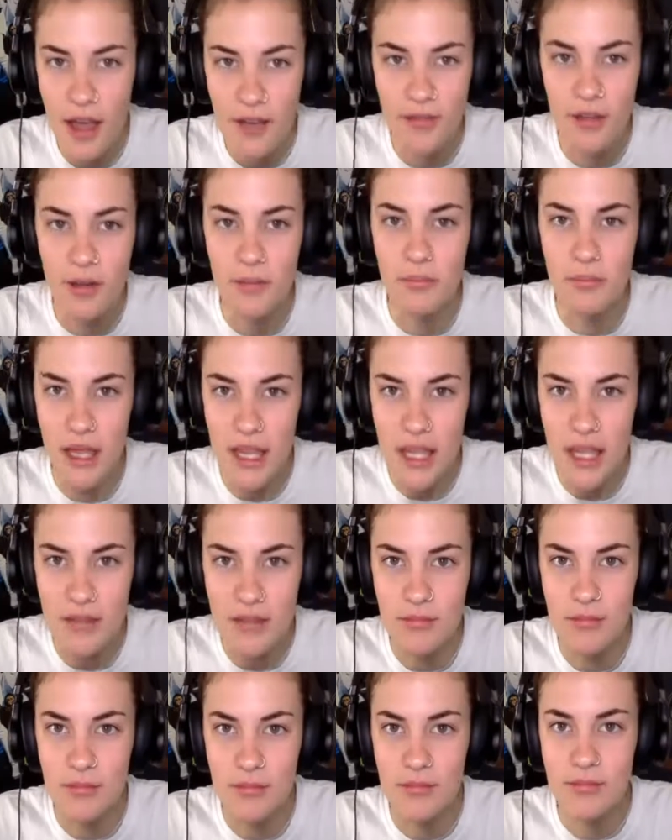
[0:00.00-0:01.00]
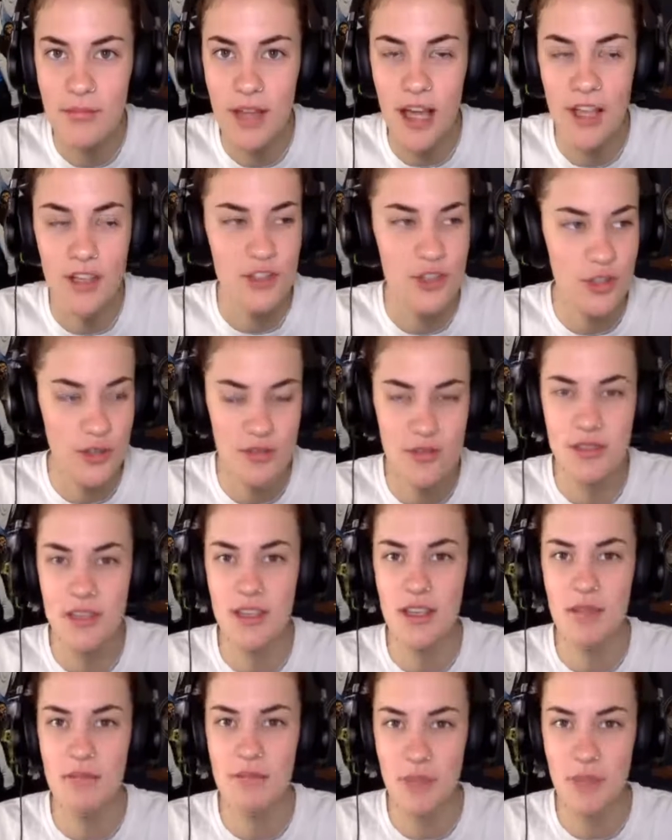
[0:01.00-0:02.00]
have a
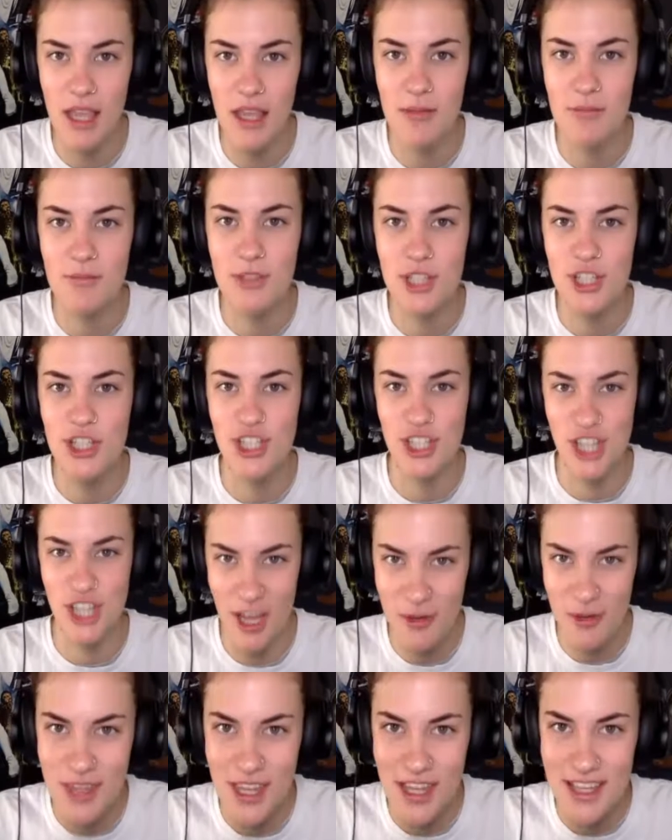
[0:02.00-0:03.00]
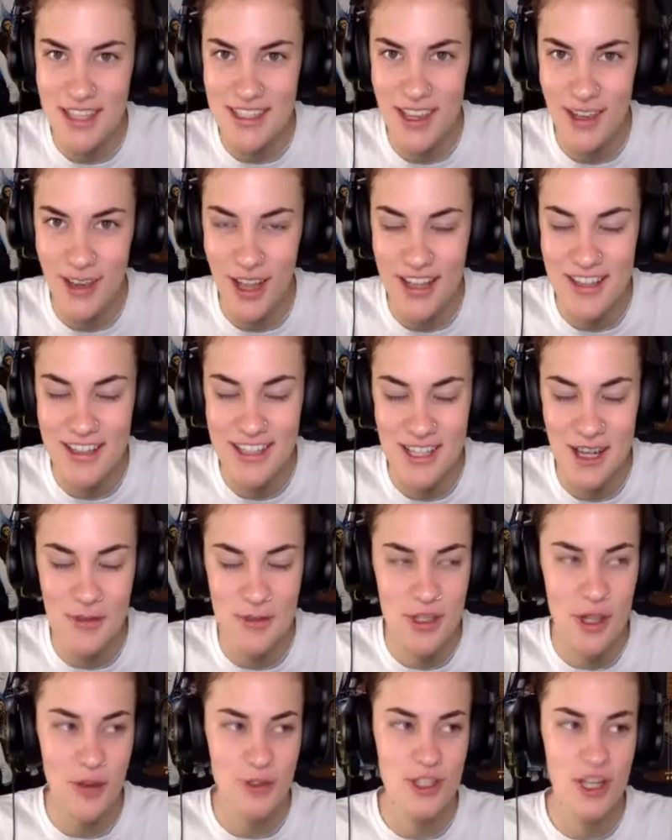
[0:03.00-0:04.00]
juicy meme to share with us at Star
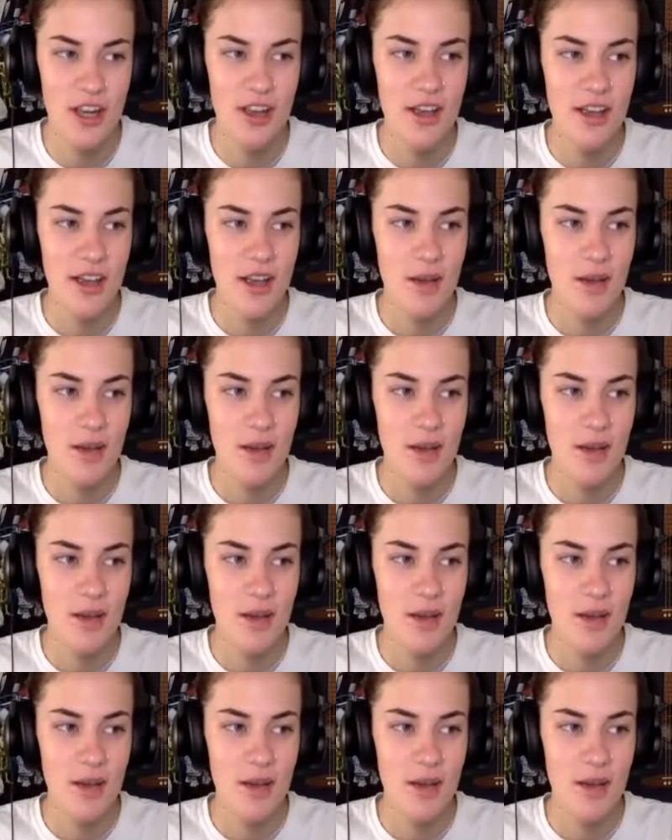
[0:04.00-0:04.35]
Wars Culture,